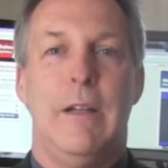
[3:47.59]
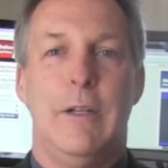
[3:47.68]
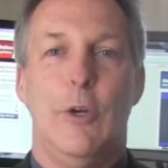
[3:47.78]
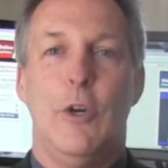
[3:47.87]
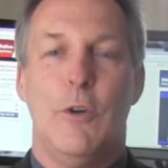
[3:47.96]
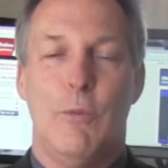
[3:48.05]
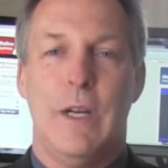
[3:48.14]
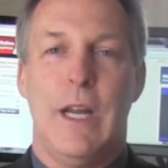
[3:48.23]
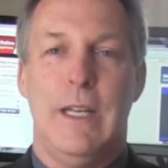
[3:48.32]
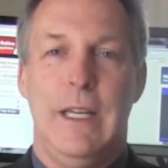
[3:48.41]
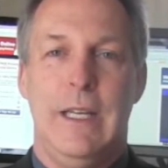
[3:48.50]
learned
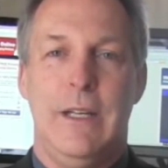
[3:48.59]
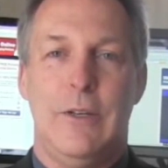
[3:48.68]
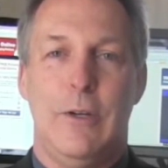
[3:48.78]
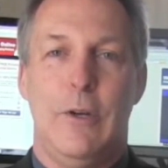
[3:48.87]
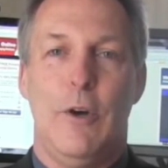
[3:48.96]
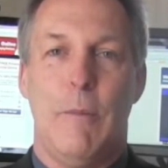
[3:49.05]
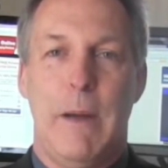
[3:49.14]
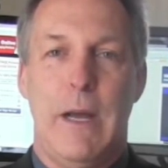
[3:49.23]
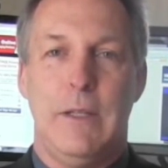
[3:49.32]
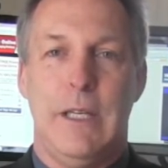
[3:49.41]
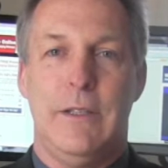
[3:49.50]
what I needed to learn
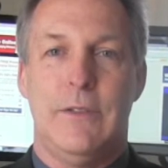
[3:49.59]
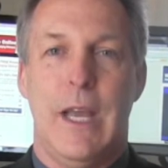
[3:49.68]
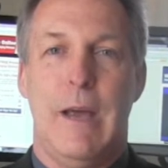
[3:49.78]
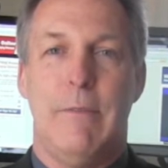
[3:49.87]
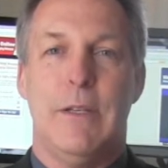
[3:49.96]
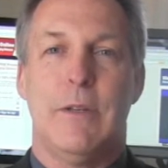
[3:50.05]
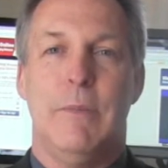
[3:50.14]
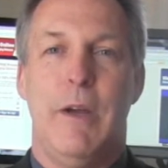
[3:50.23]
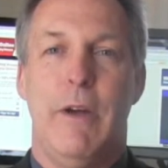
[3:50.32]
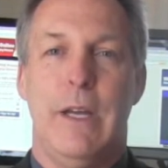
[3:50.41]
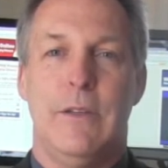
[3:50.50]
about the exam and some
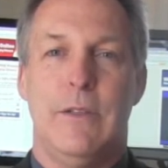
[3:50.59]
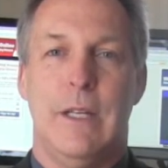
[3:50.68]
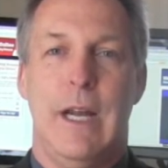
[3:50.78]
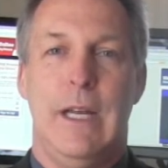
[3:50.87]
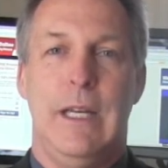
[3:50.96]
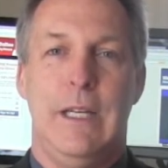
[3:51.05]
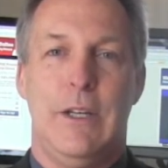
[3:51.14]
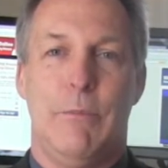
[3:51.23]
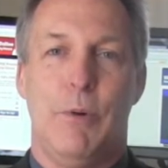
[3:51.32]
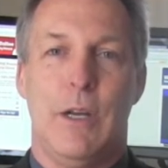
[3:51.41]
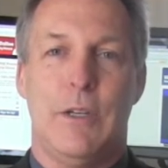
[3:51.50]
areas that I needed
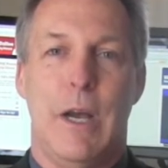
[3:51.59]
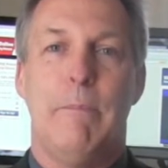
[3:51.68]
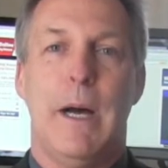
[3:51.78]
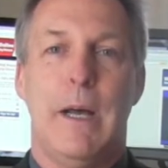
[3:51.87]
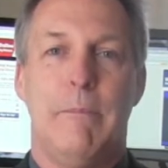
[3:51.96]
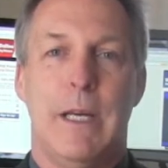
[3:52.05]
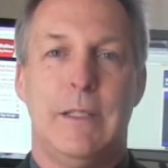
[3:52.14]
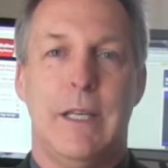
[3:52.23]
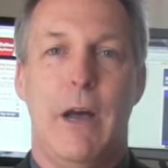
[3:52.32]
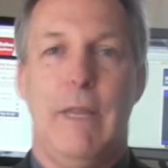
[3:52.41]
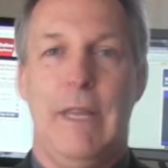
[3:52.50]
to brush up on
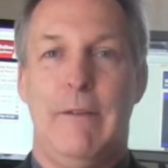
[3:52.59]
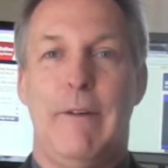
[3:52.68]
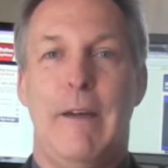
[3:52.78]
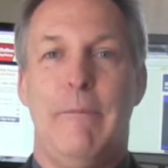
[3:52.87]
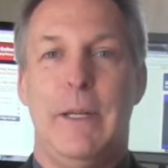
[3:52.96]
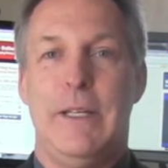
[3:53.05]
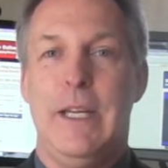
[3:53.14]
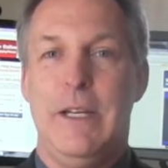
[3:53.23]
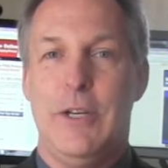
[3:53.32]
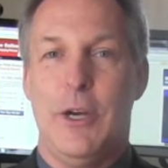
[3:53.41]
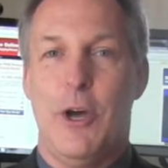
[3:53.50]
myself. If I've been
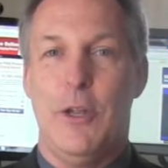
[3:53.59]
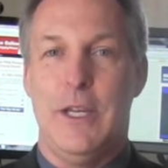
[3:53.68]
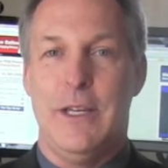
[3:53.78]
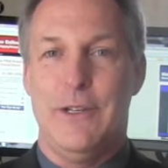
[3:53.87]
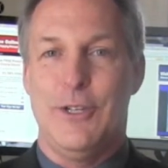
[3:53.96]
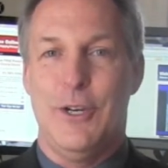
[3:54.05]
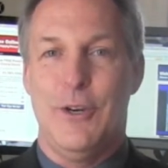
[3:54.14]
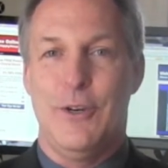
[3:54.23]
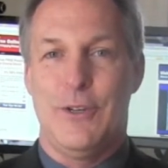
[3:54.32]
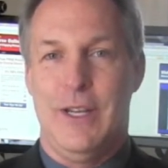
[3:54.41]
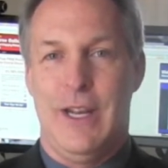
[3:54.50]
teaching all these
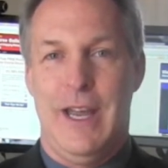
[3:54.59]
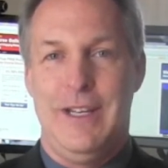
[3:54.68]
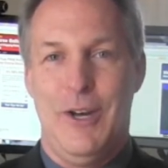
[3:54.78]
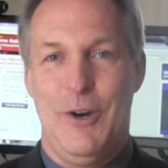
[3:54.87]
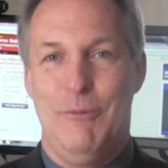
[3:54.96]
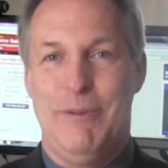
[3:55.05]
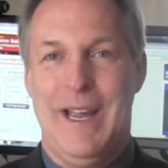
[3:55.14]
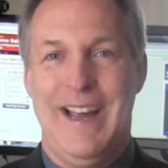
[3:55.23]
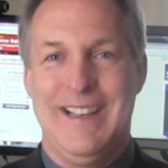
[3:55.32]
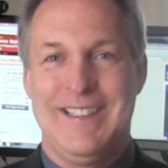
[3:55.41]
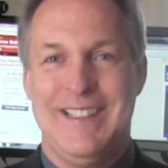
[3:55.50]
years and I don't
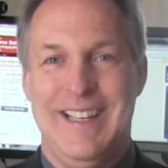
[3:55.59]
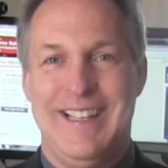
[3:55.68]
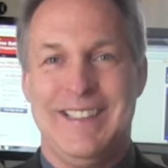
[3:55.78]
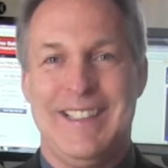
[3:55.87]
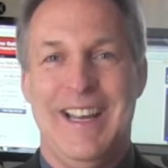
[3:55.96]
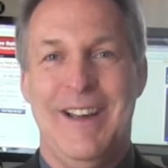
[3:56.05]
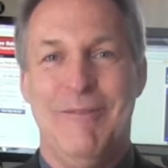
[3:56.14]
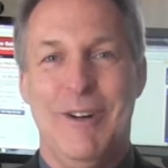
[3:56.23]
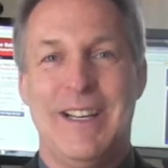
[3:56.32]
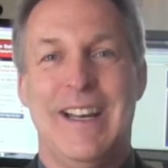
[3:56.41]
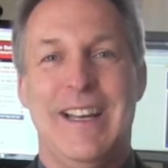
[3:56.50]
pass the exam,
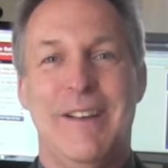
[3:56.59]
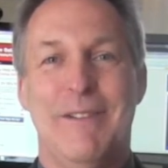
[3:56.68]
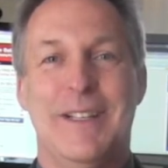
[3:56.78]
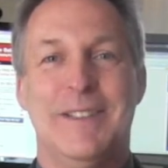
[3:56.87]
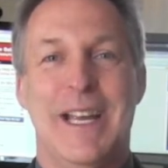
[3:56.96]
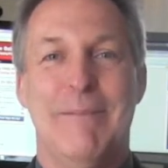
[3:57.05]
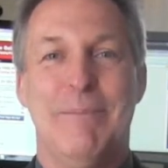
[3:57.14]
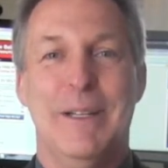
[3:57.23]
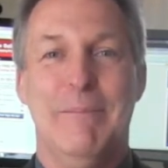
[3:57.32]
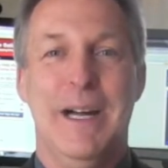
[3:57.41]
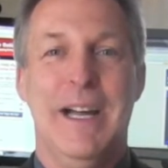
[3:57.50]
what kind of
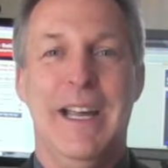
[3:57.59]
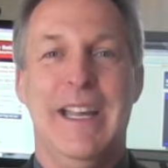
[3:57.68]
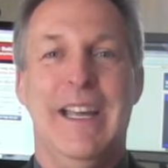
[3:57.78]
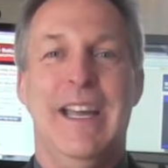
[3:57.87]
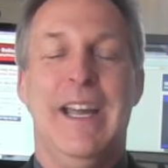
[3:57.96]
example am I?